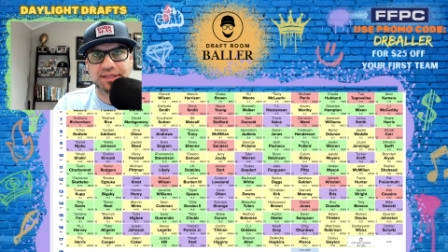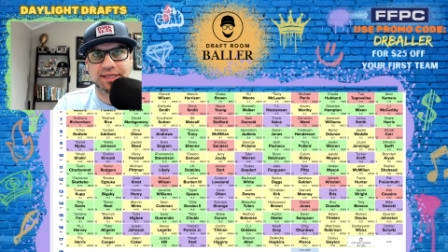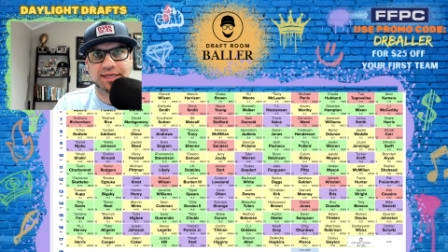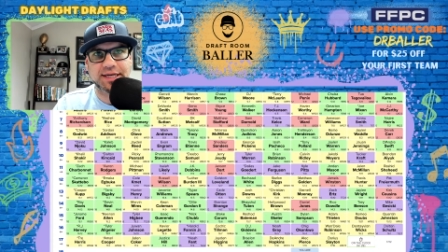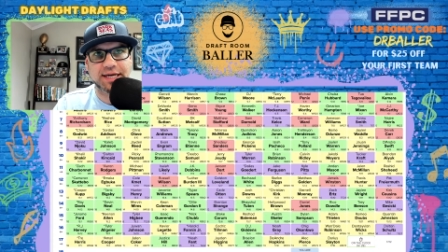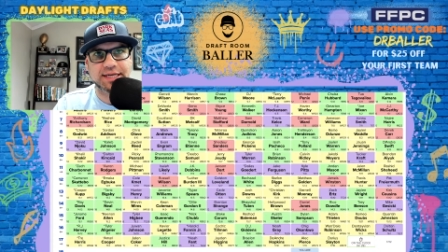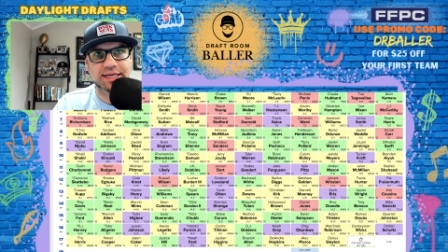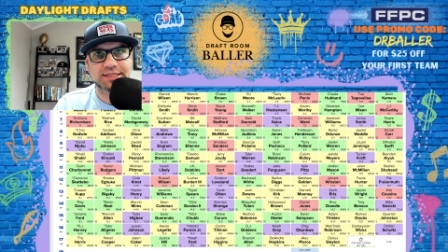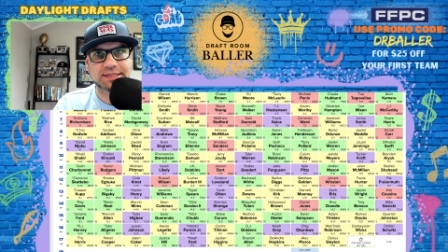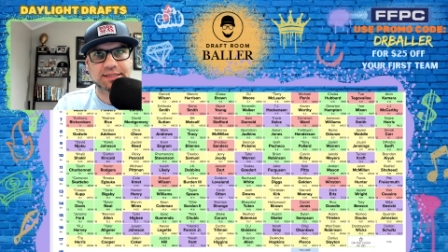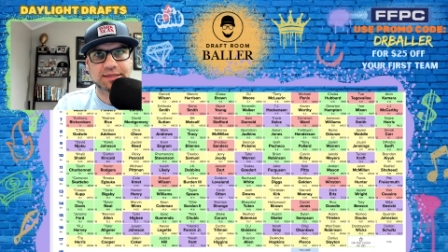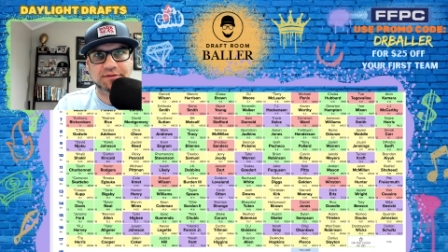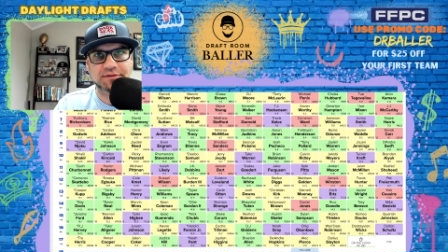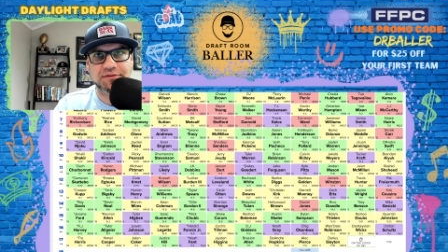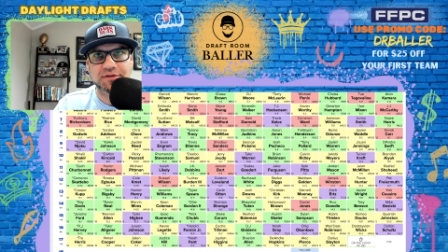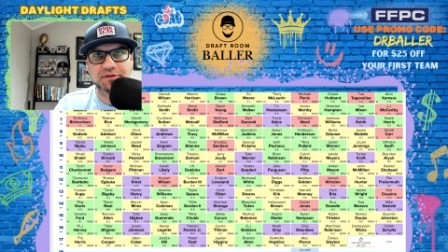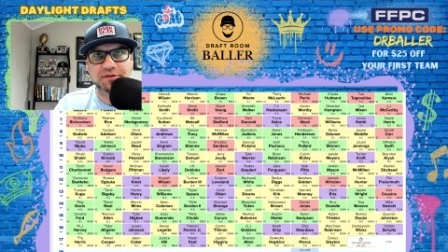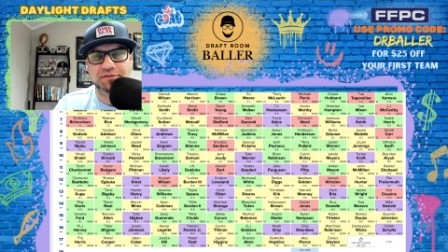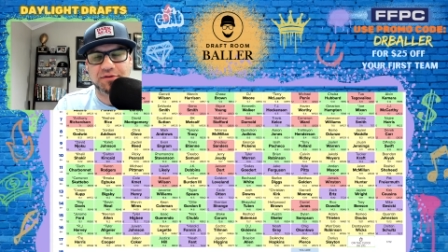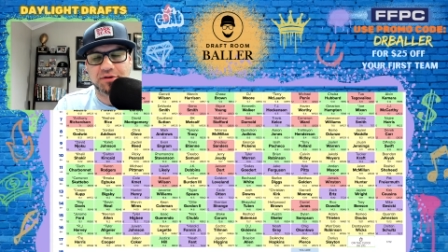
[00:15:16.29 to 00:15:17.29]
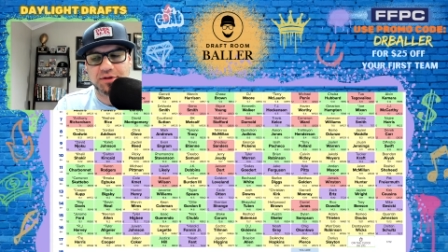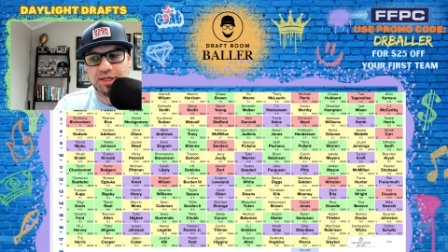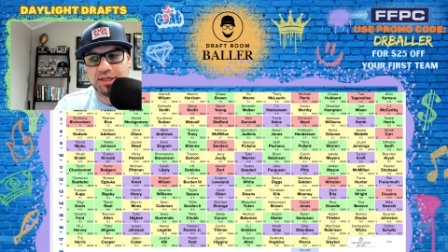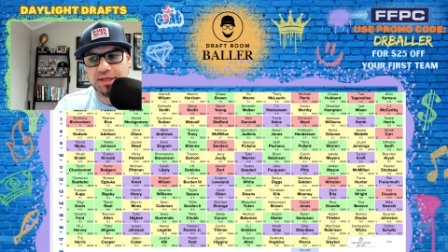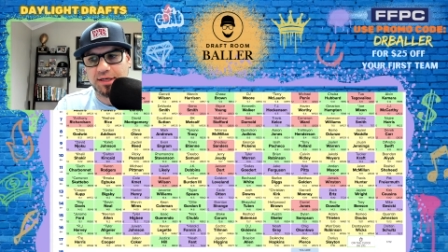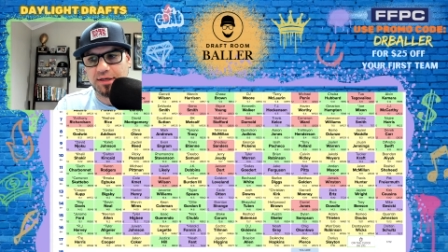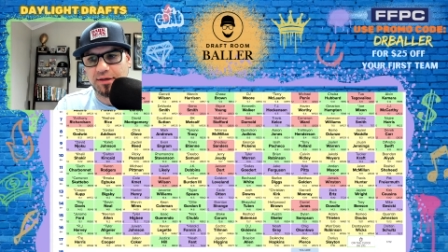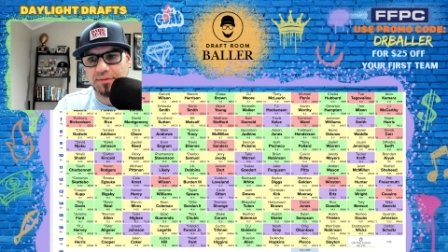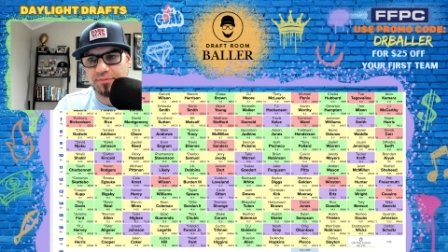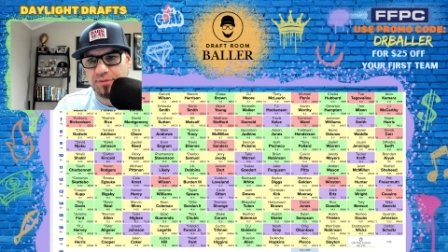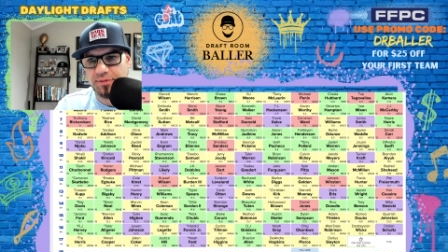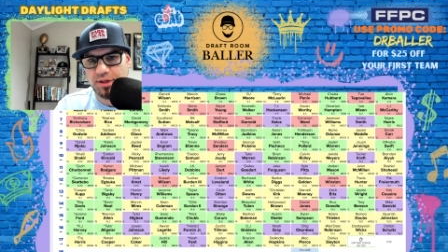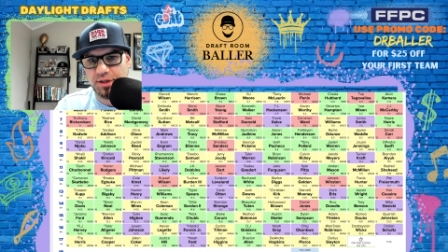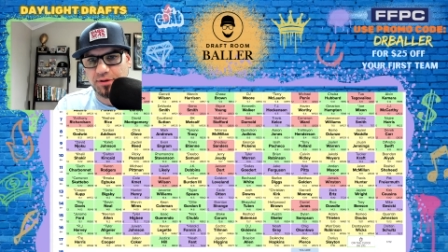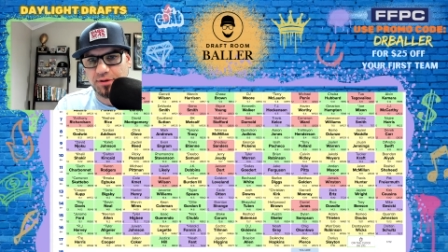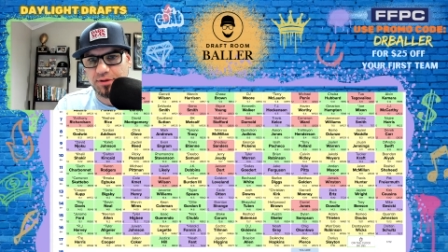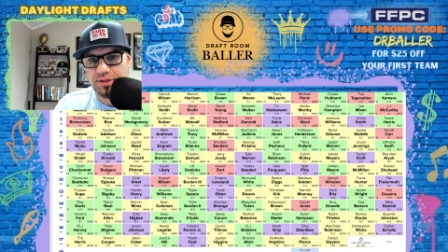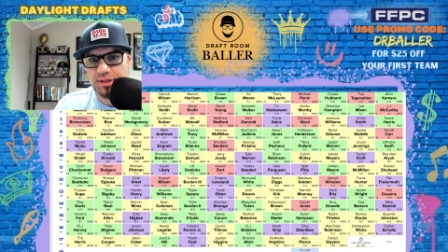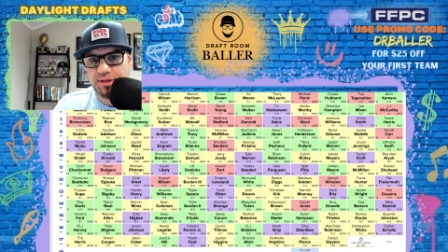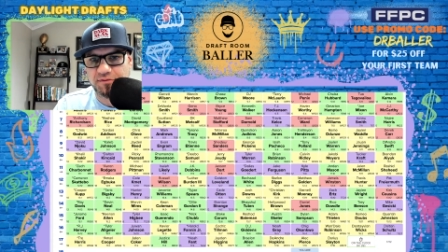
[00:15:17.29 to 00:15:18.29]
in nicely if you needed him, you
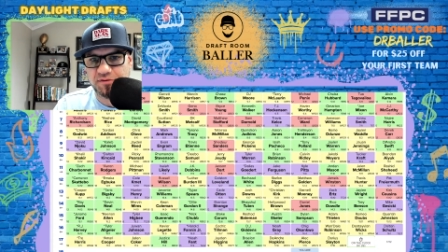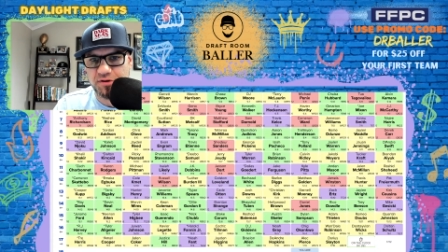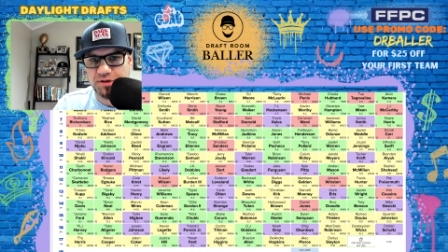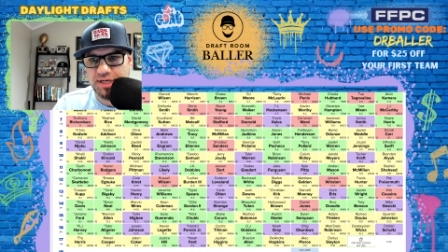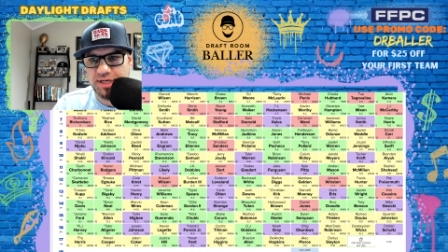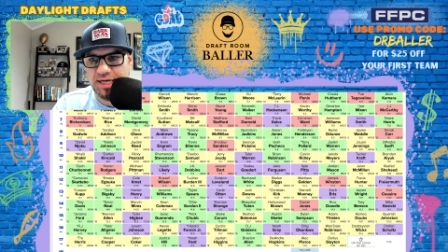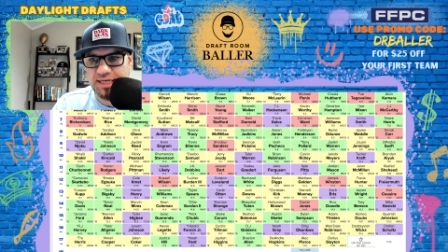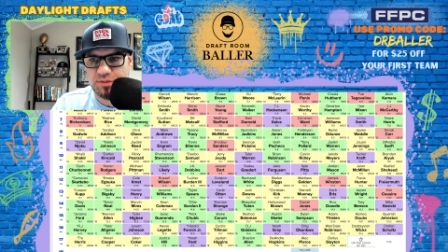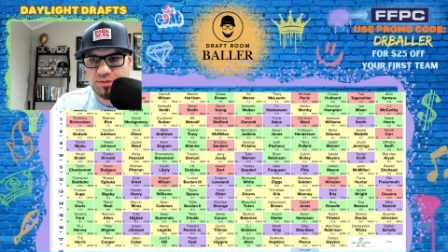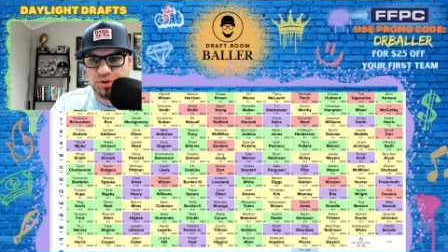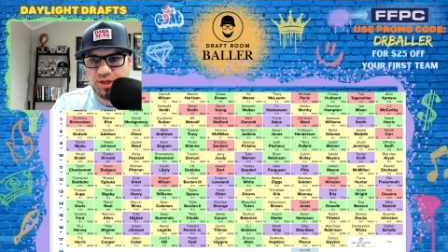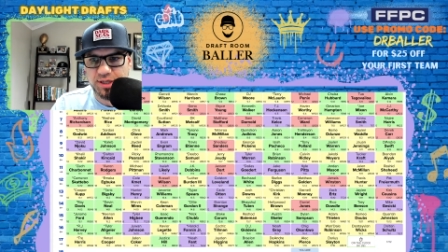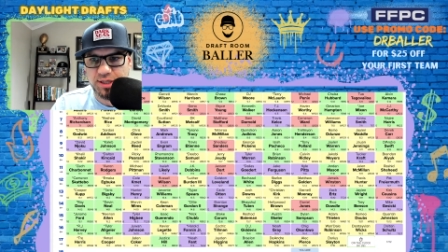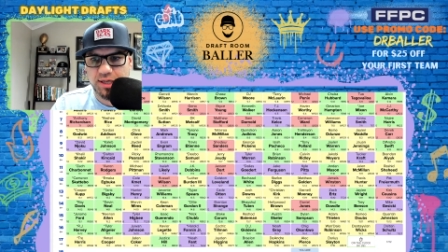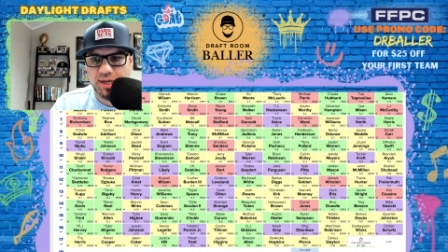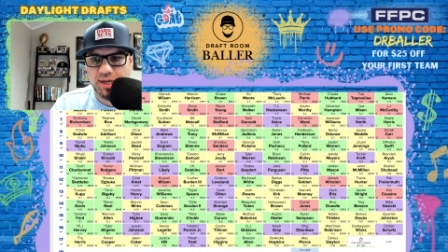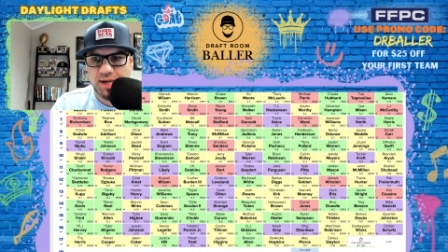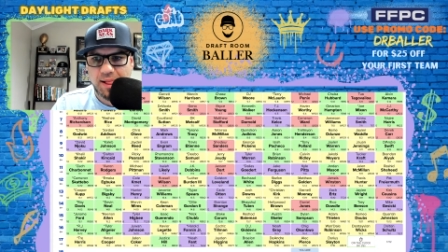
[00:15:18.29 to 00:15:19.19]
know, if you're desperate.